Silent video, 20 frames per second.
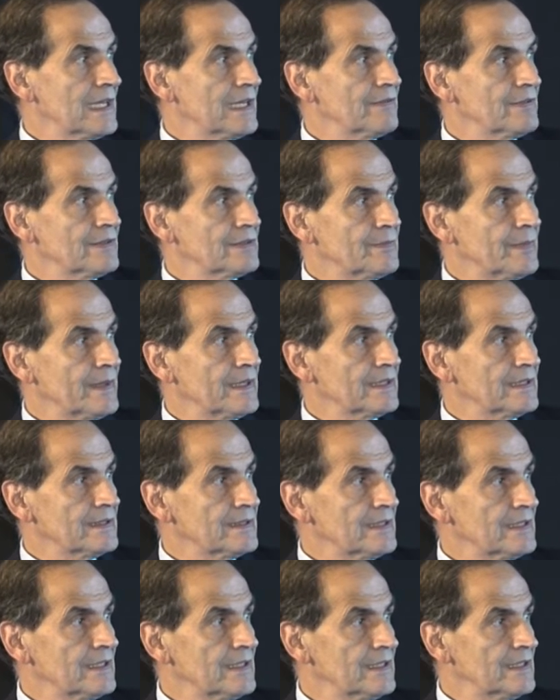life
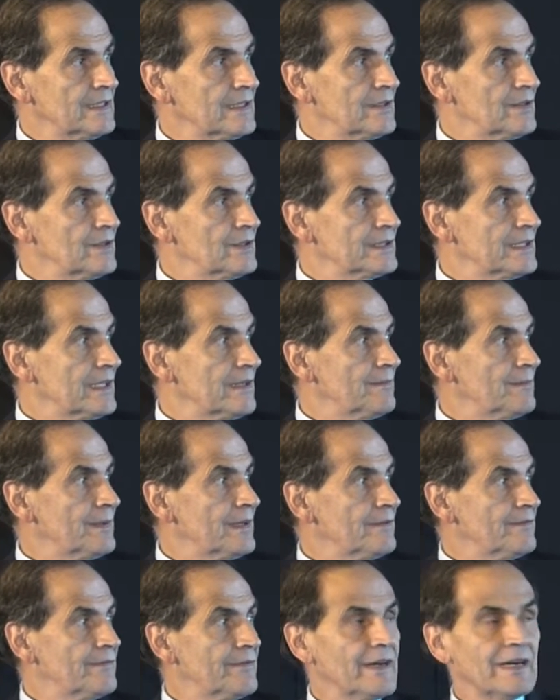expectancy in India goes up
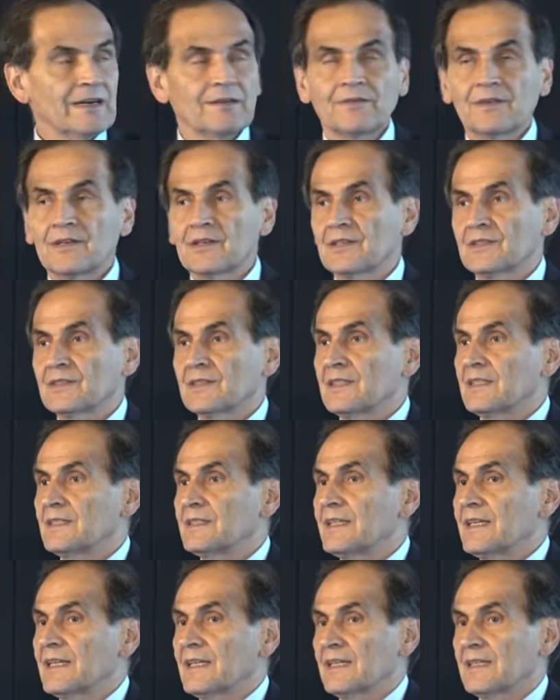by 5 years in
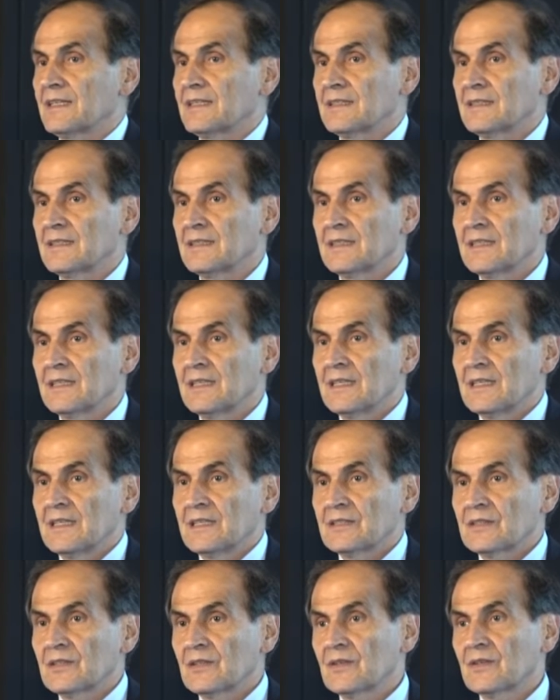a decade.
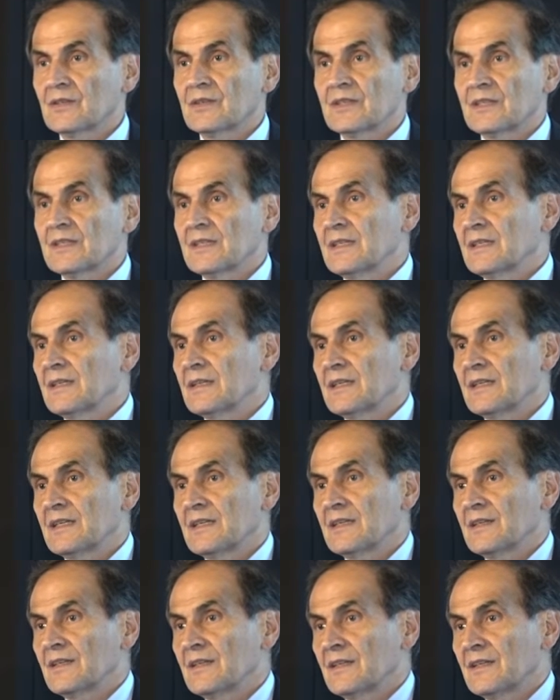So
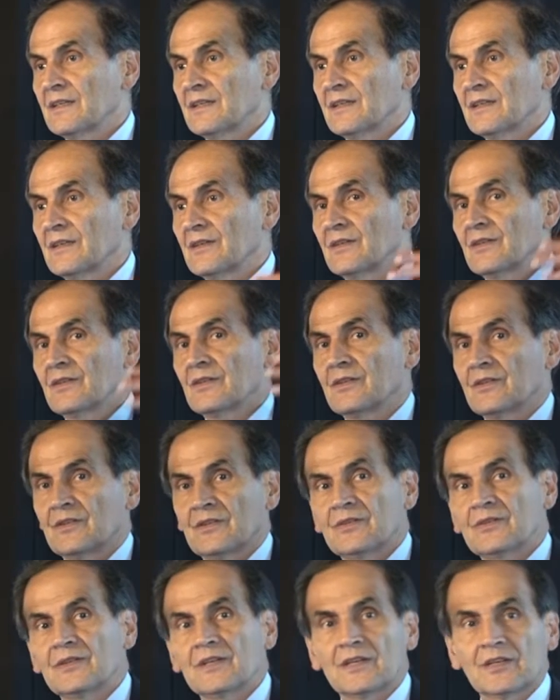
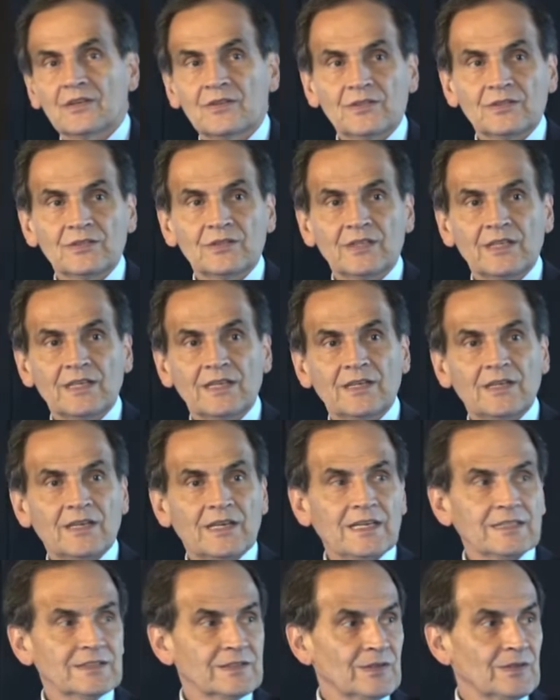you are going to get
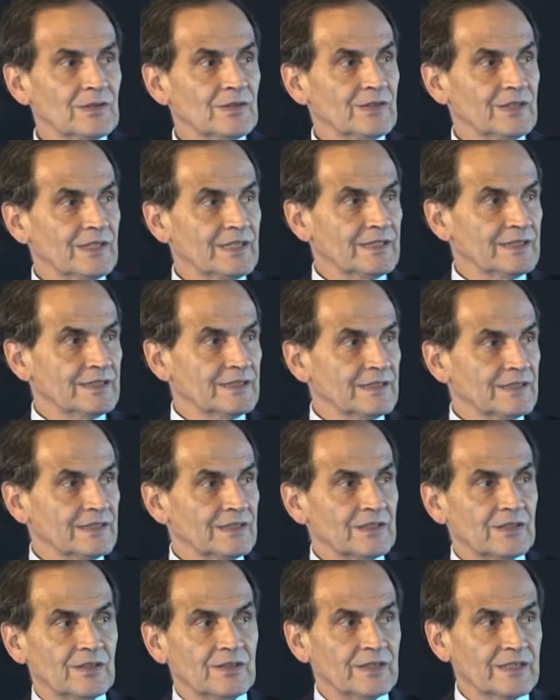as old as
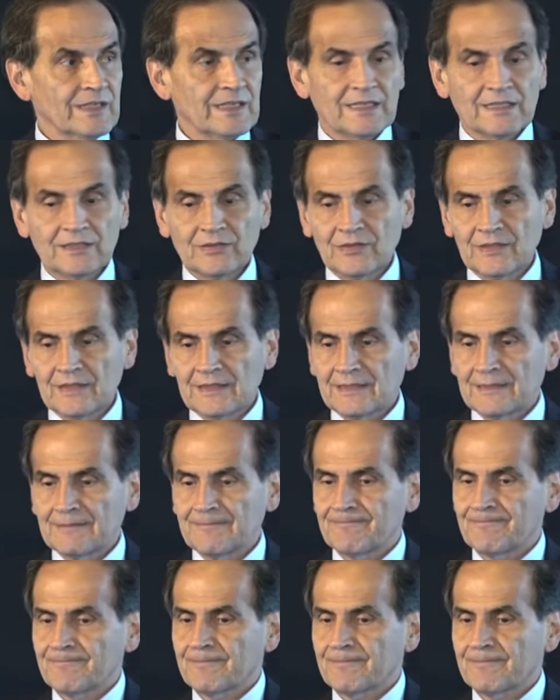the other countries.